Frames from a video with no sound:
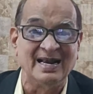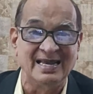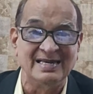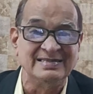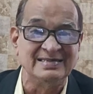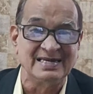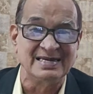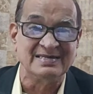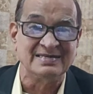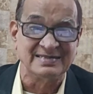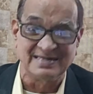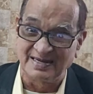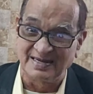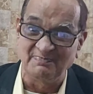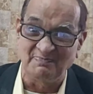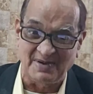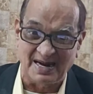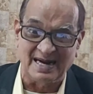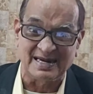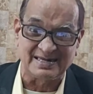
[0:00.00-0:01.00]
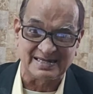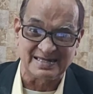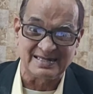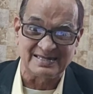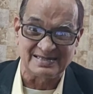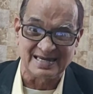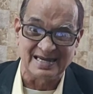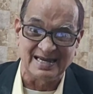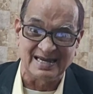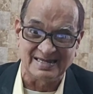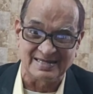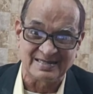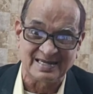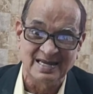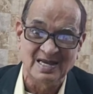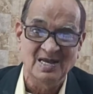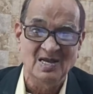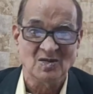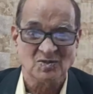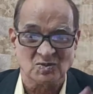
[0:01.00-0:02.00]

licensing practice. As.